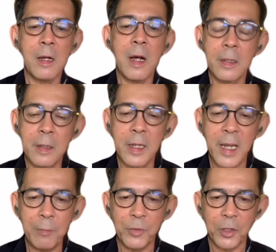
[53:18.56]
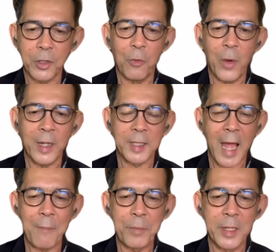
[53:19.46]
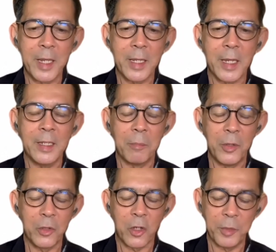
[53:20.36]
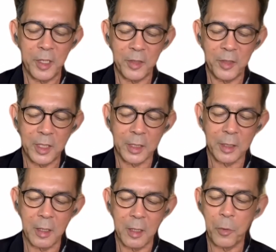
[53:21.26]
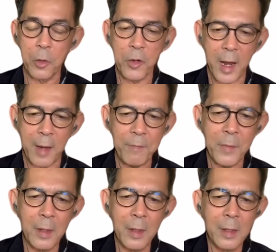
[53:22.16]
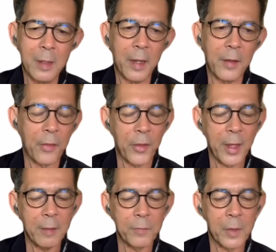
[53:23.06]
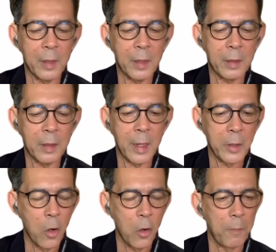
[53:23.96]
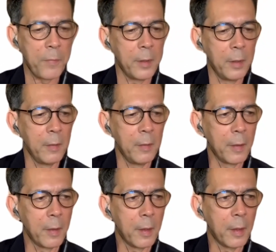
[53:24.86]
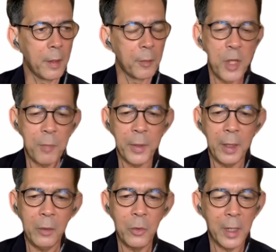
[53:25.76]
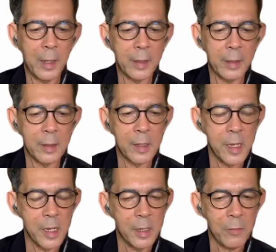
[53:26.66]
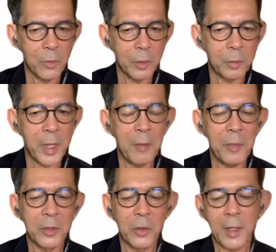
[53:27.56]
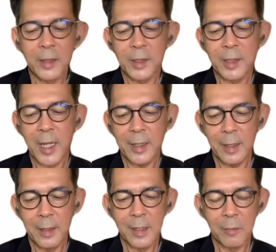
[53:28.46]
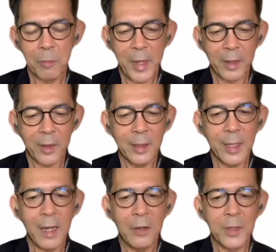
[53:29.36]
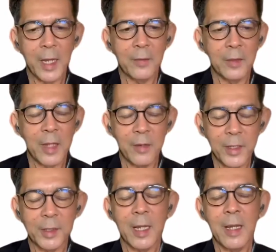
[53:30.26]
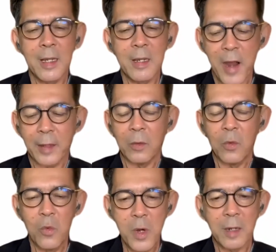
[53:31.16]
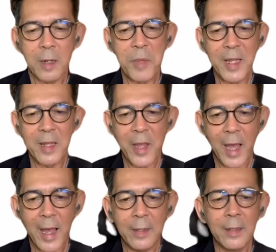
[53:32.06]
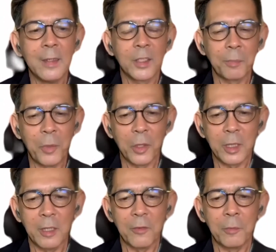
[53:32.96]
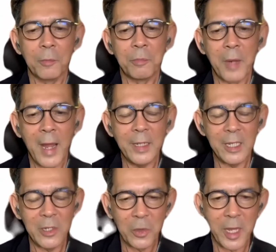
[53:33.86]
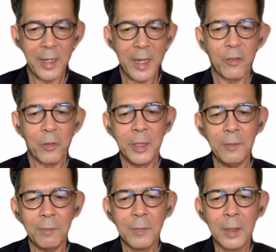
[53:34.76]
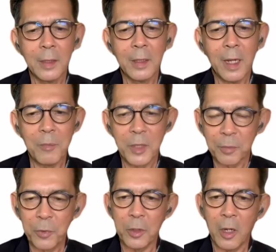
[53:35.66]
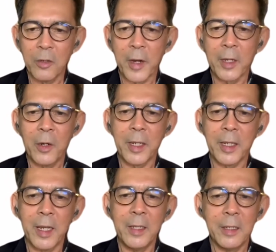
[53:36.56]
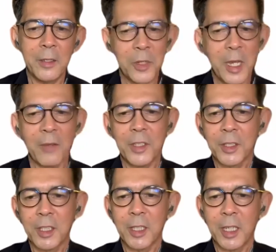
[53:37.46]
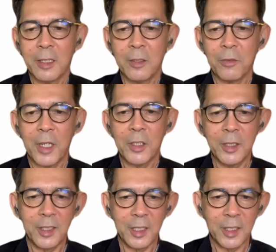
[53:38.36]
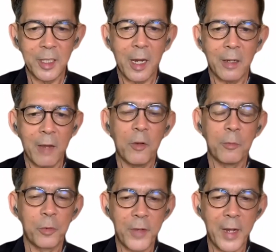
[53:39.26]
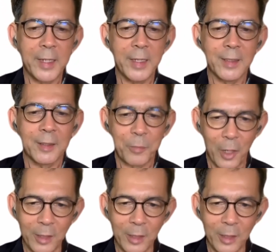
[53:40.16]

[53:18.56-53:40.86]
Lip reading: glimpse of what is happening in the Blue Communities program. And I think, I hope the people who are here would be able to understand it better now that there is a great work being done, supported by the UK government. I must put on record again the UK Research and Innovation, GCRF, for providing the support,